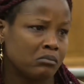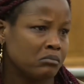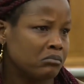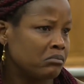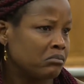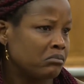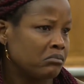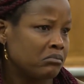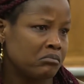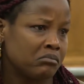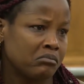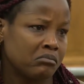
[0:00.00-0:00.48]
but
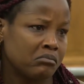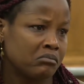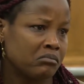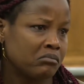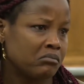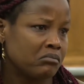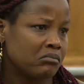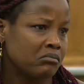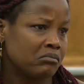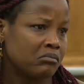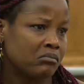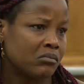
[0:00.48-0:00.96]
she
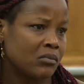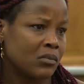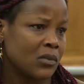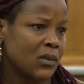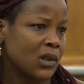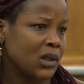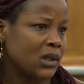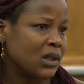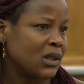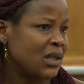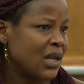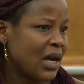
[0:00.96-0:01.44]
claims
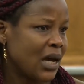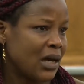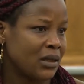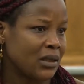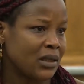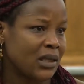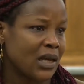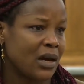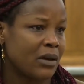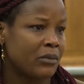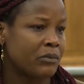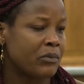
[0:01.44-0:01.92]
nobody else
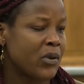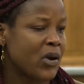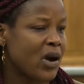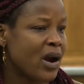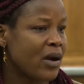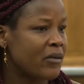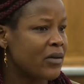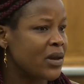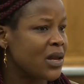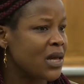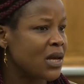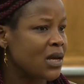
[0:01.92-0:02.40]
was
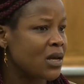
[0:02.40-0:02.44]
driving.